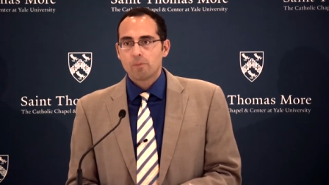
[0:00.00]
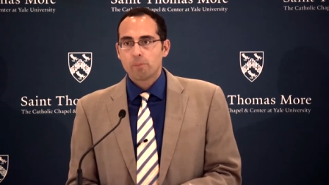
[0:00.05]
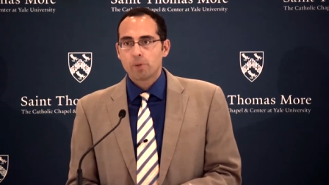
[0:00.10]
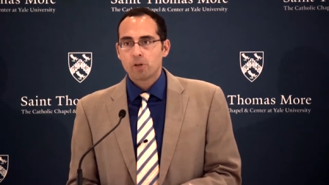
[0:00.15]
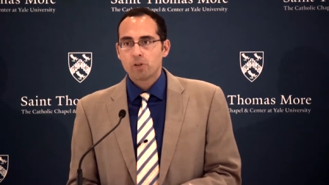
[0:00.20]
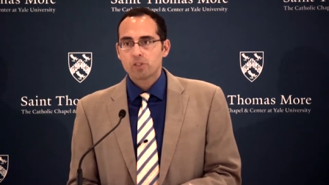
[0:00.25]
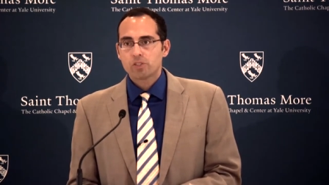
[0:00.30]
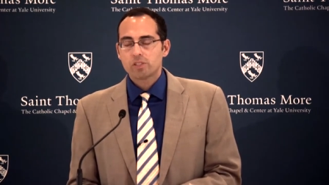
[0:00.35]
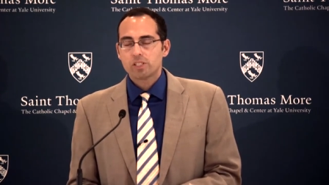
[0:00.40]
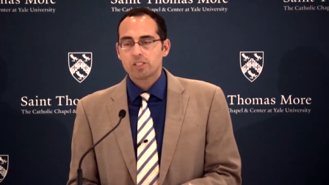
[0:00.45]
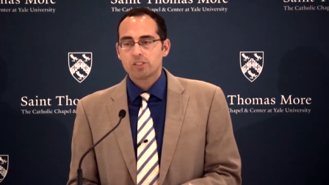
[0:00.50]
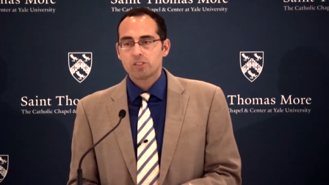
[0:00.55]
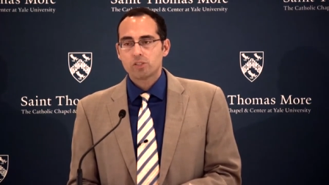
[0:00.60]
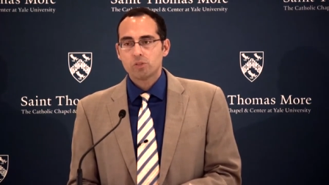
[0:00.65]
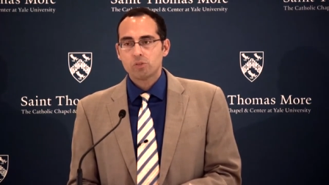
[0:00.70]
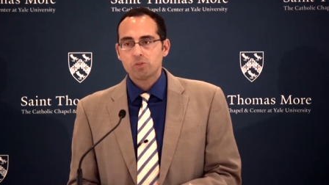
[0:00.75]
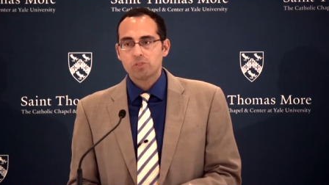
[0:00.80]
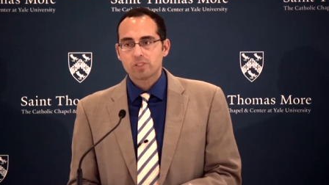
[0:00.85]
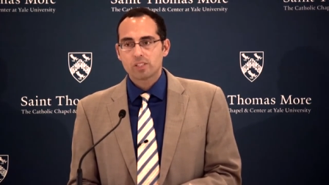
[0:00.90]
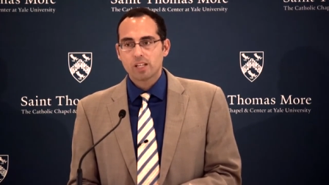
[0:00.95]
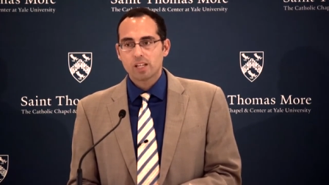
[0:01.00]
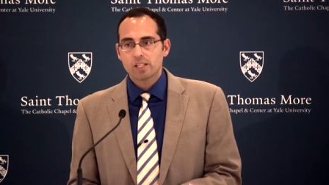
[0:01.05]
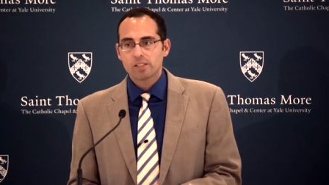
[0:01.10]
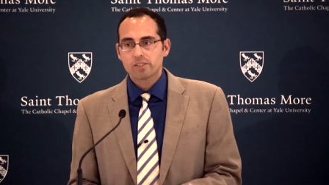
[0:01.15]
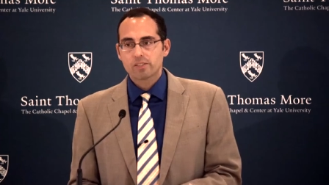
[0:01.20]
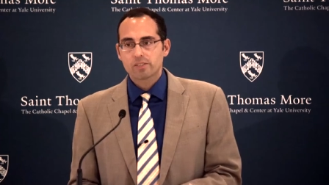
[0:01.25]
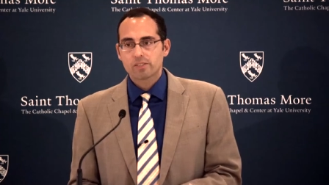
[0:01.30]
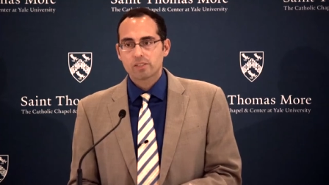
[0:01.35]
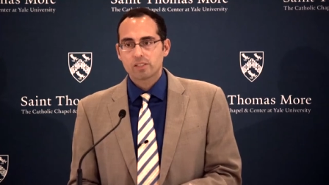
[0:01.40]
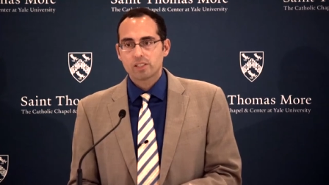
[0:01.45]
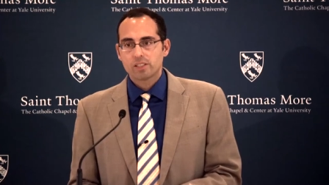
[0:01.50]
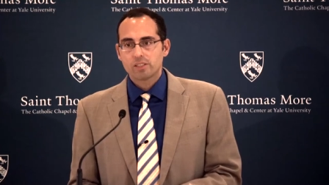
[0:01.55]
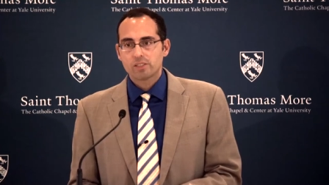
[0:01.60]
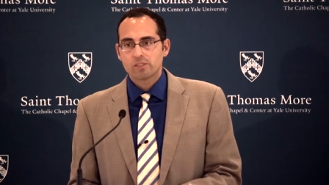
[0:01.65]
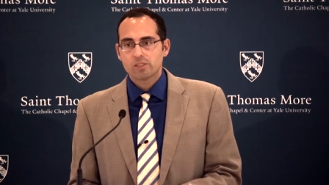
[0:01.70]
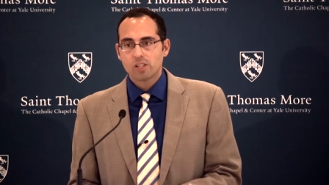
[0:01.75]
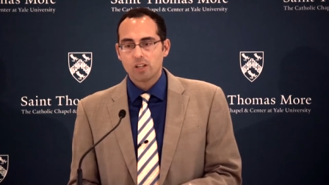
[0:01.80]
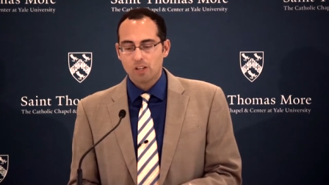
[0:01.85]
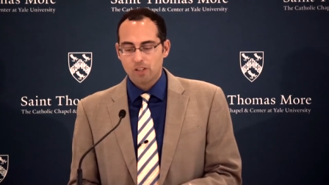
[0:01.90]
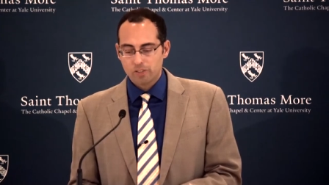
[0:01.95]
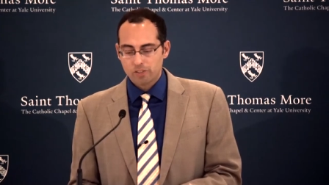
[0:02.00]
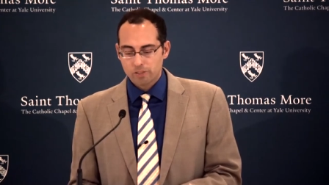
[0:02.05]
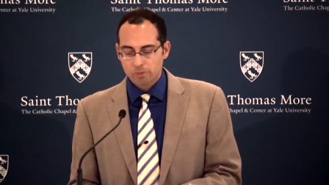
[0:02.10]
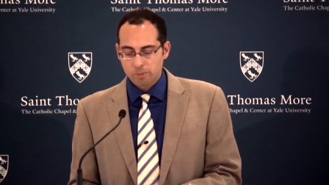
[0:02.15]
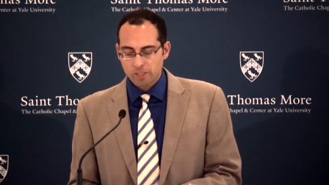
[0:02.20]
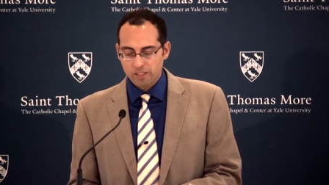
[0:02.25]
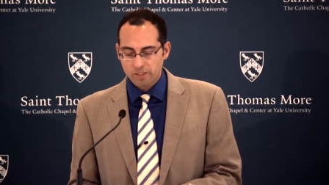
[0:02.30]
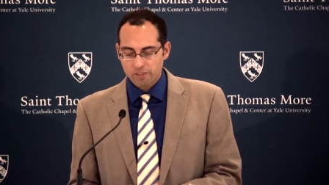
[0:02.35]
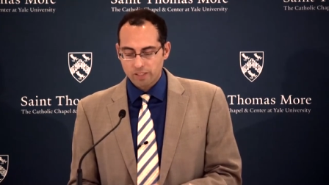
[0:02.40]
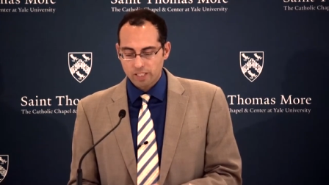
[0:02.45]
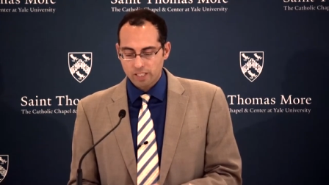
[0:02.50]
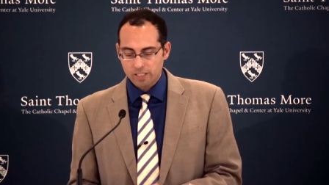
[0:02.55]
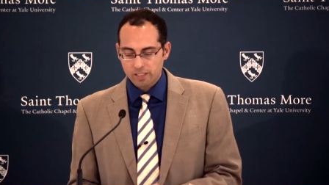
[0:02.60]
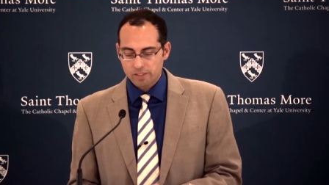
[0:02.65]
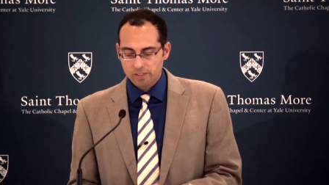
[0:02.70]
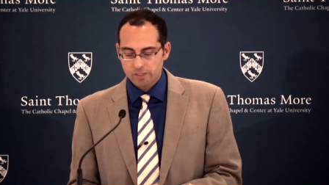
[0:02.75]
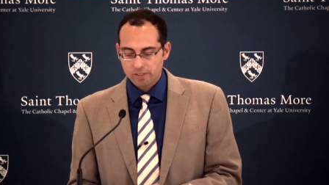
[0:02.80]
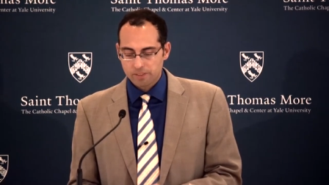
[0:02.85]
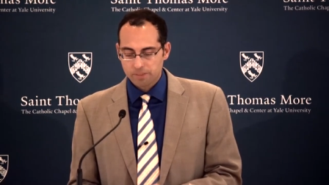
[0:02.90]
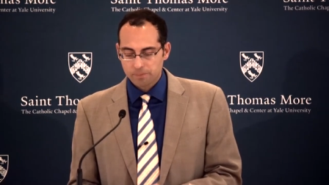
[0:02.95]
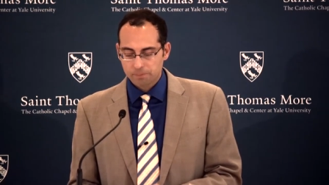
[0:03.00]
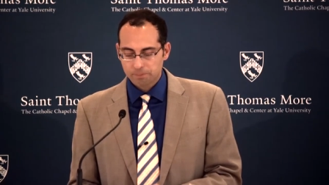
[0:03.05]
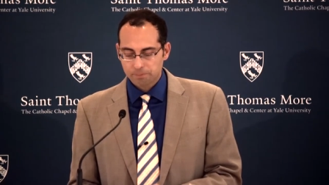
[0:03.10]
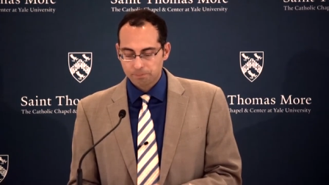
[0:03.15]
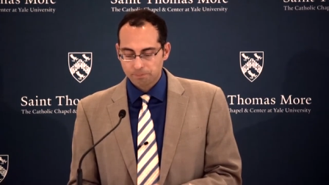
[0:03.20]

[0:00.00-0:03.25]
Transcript: Poetry tunes us to ultimate things.